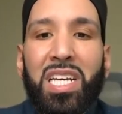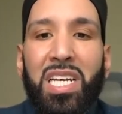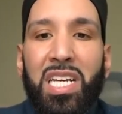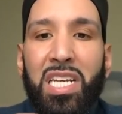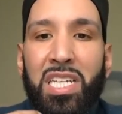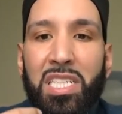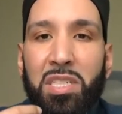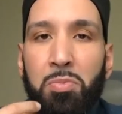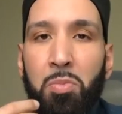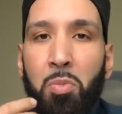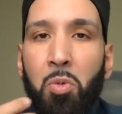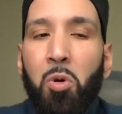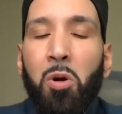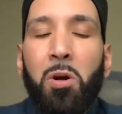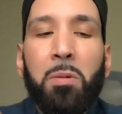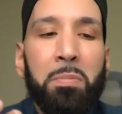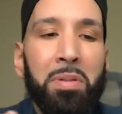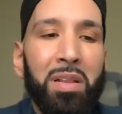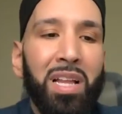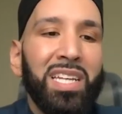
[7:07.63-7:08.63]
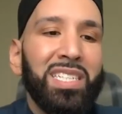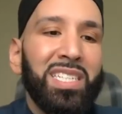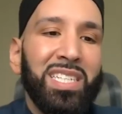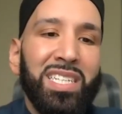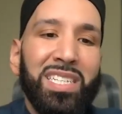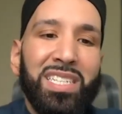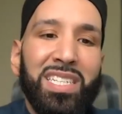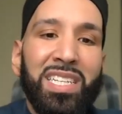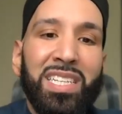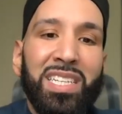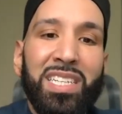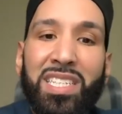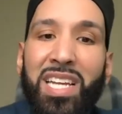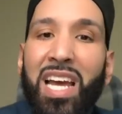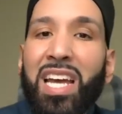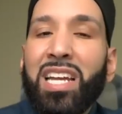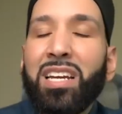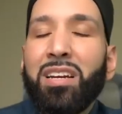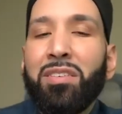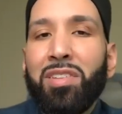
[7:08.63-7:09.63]
is more pleasant in the
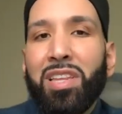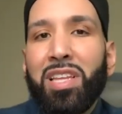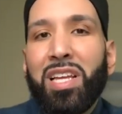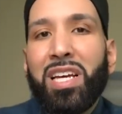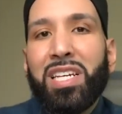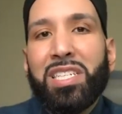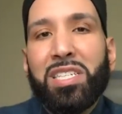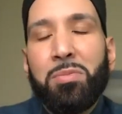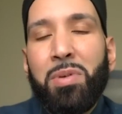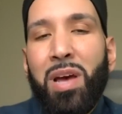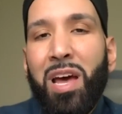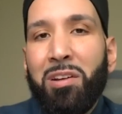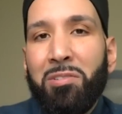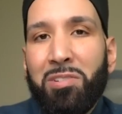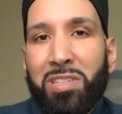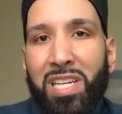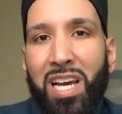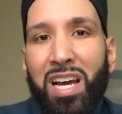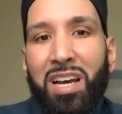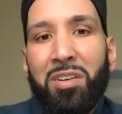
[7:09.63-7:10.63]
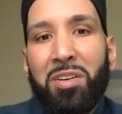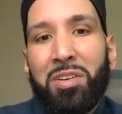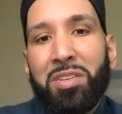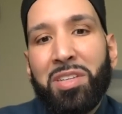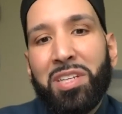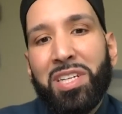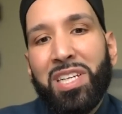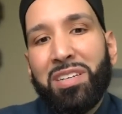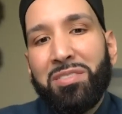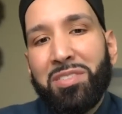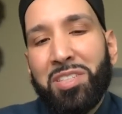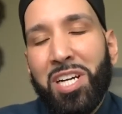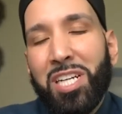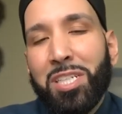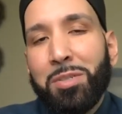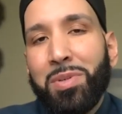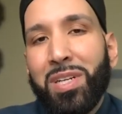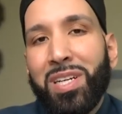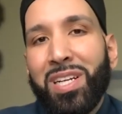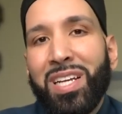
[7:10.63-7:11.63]
sight of Allah subhanahu wa ta'ala on the Day of
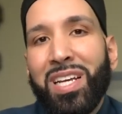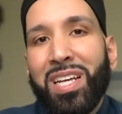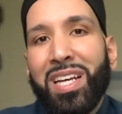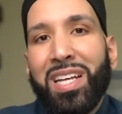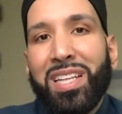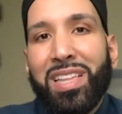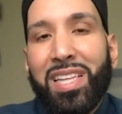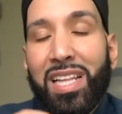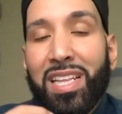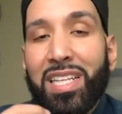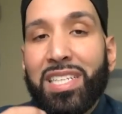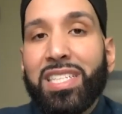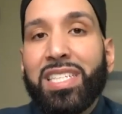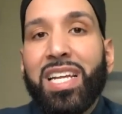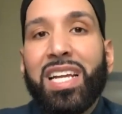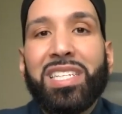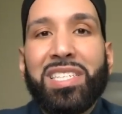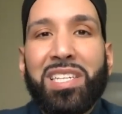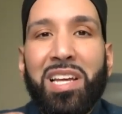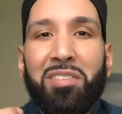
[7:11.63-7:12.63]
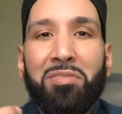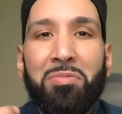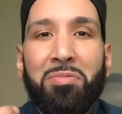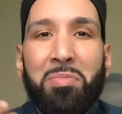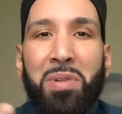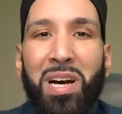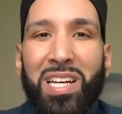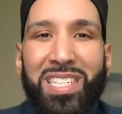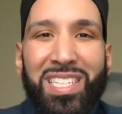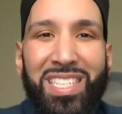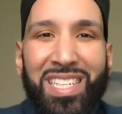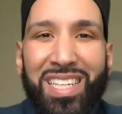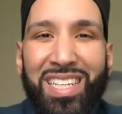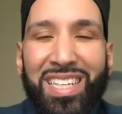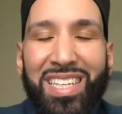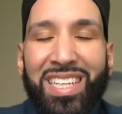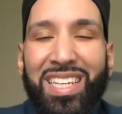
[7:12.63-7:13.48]
Judgment than the scent of musk.